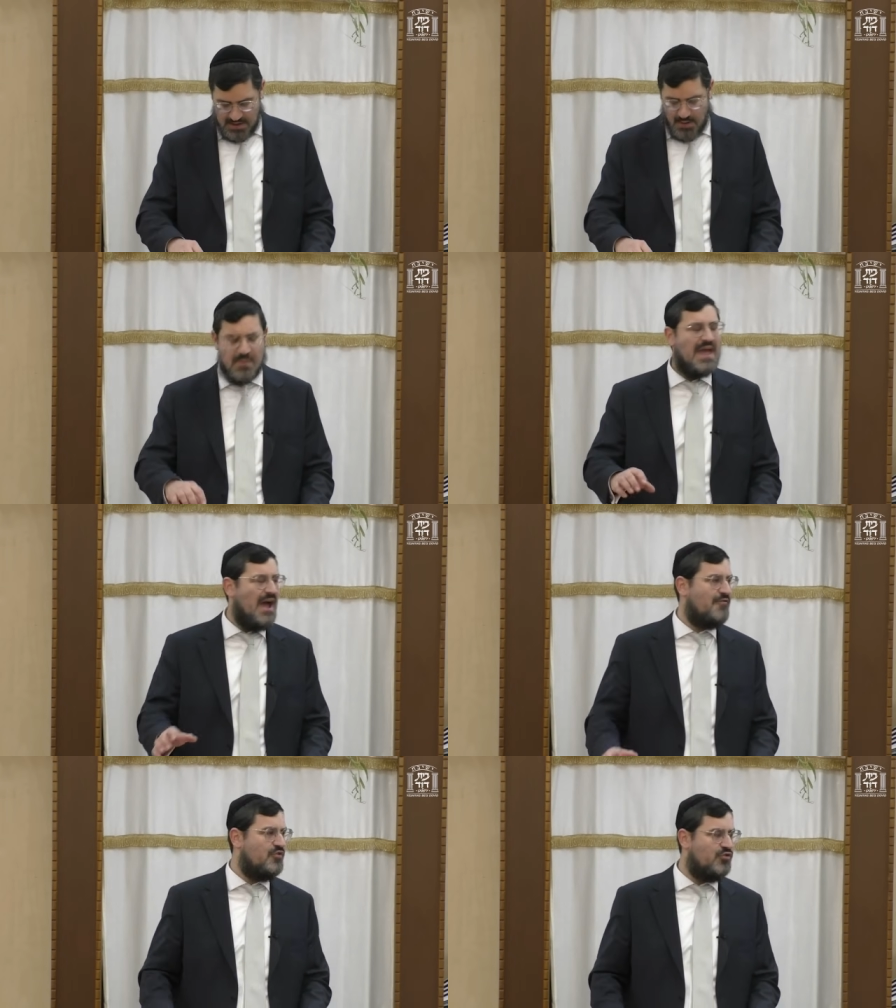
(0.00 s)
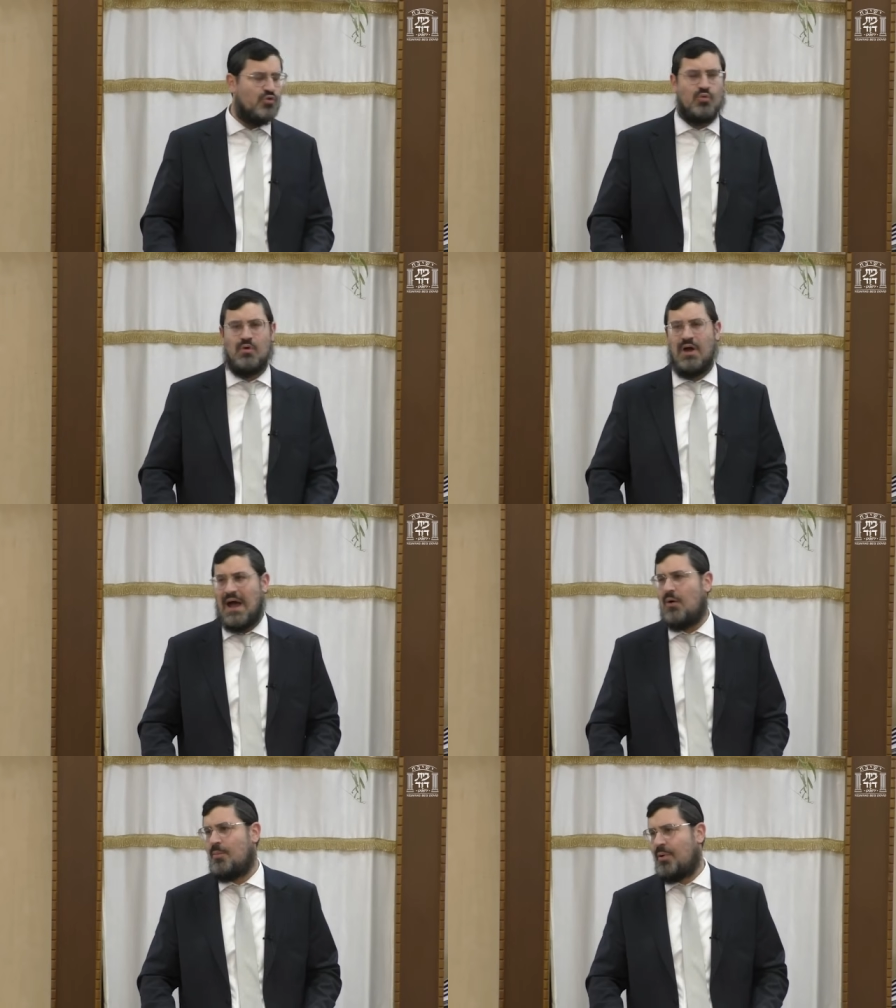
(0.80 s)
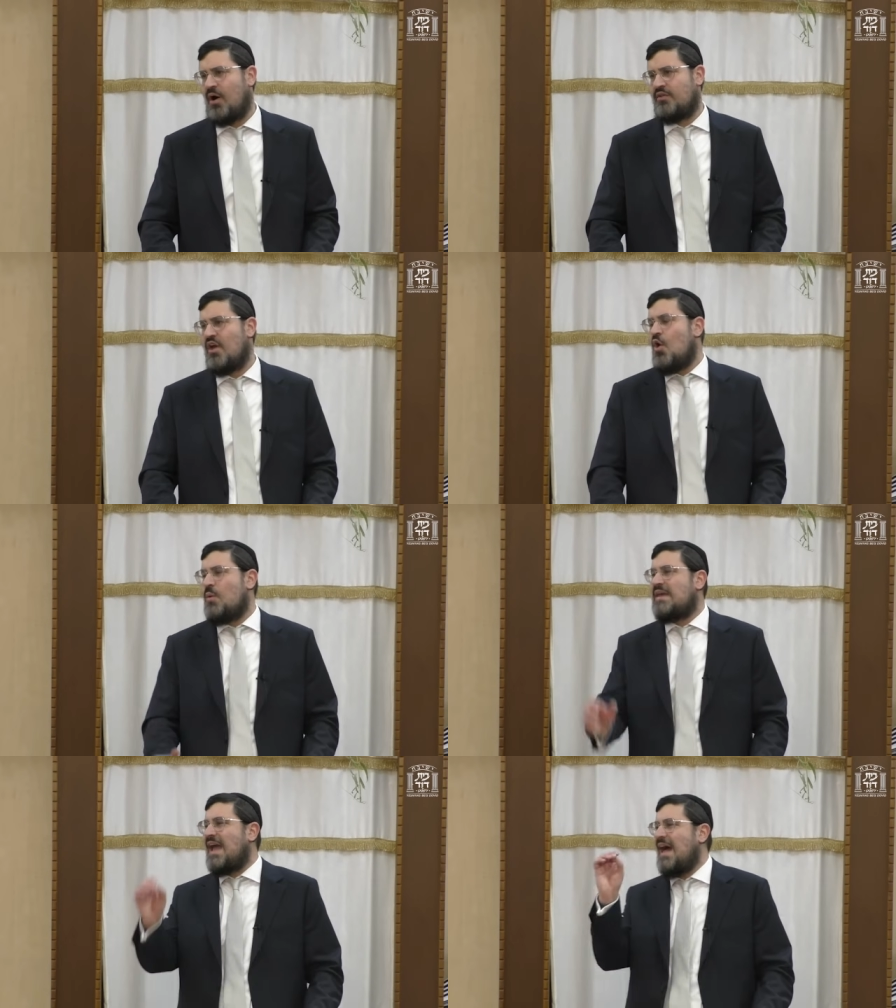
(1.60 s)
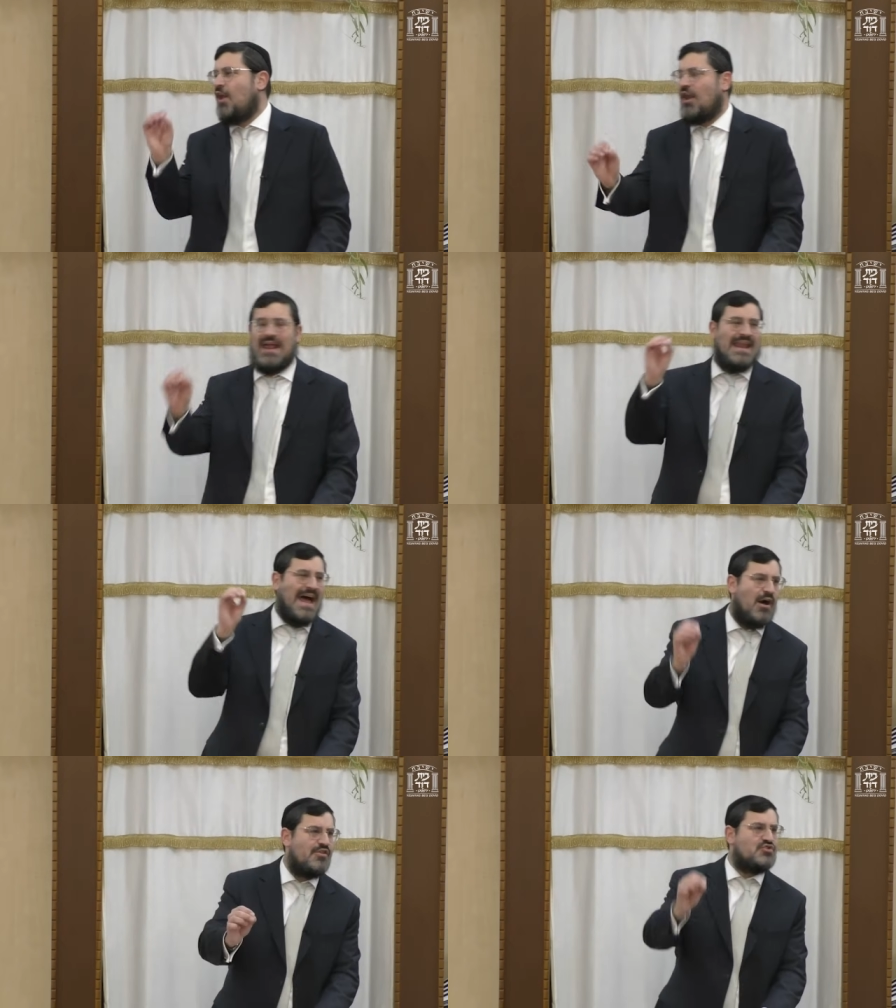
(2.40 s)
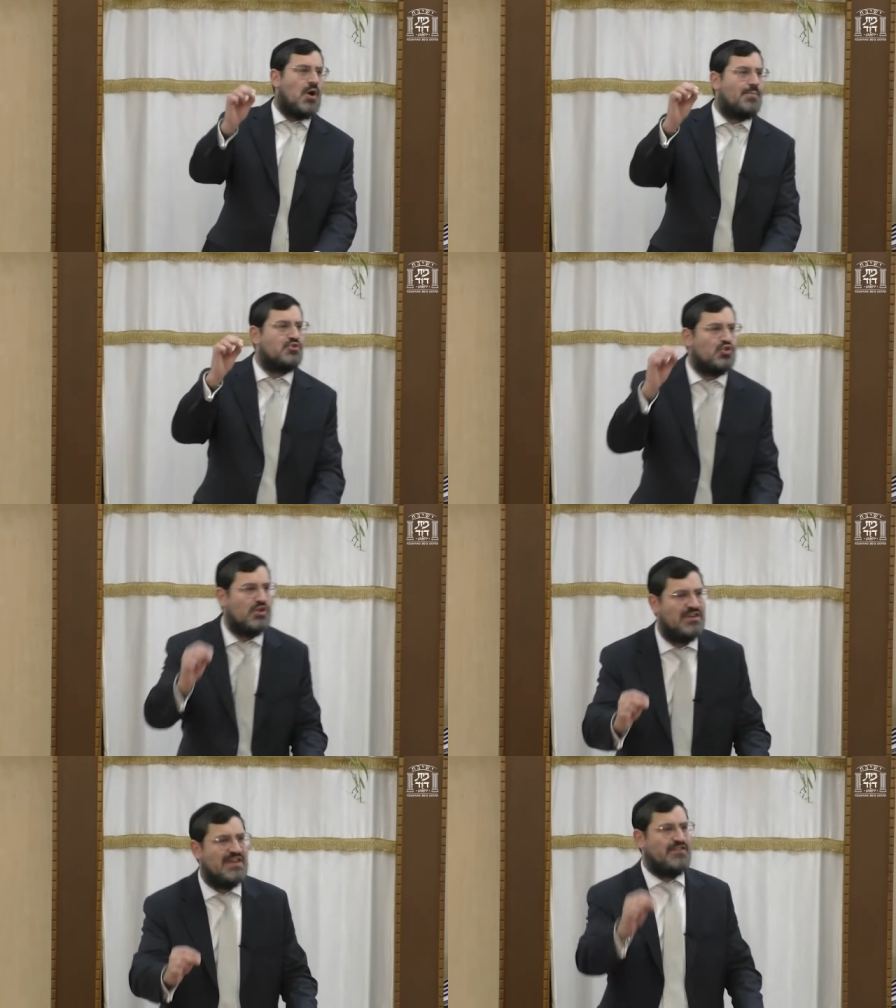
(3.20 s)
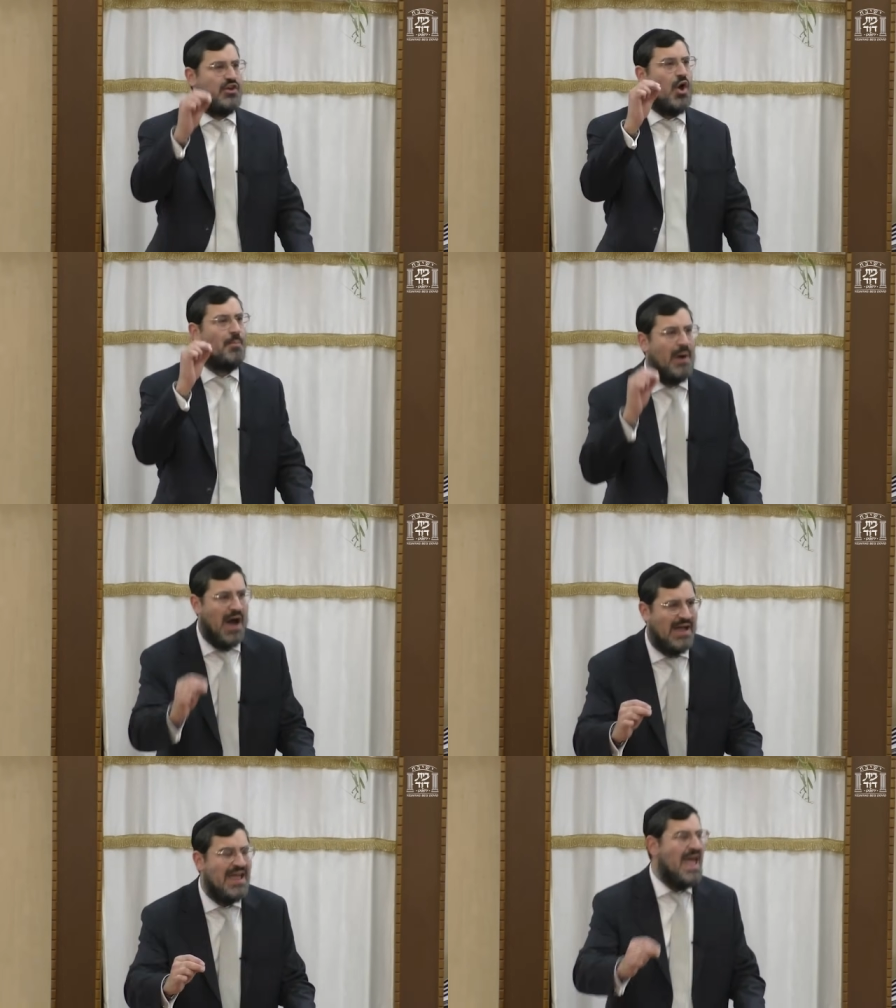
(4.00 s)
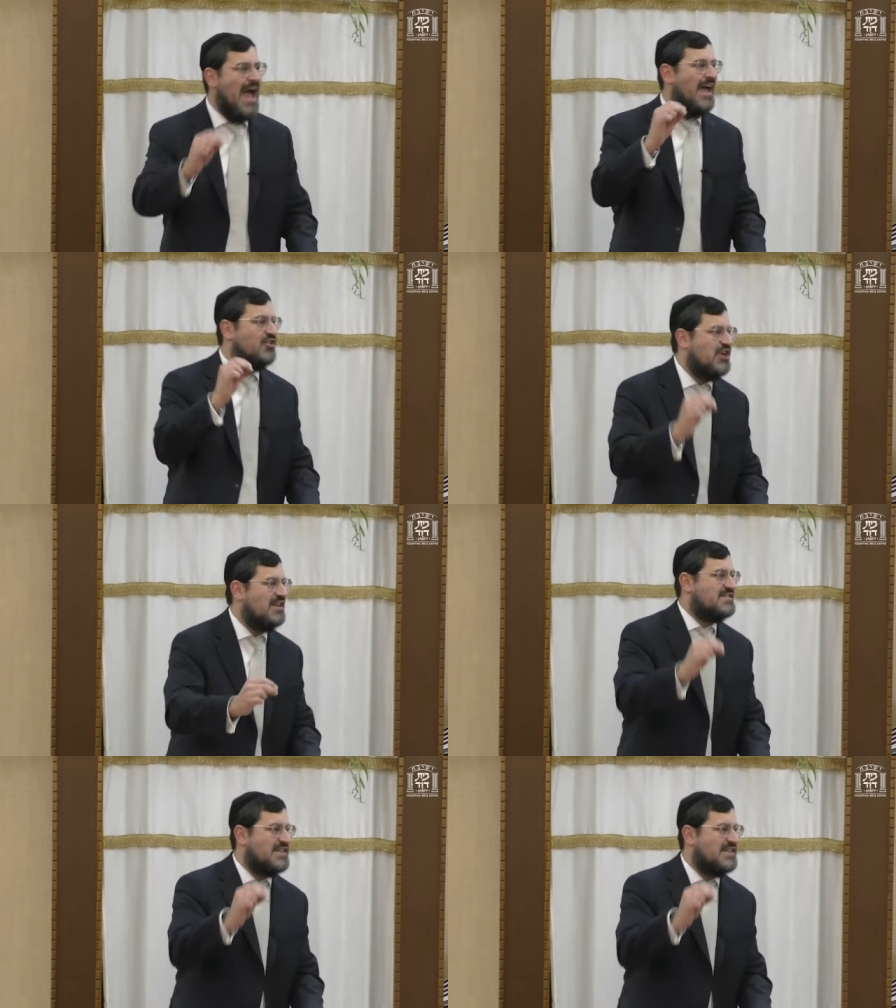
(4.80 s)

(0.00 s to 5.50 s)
And we have to do our part. We cannot allow this opportunity to go by and just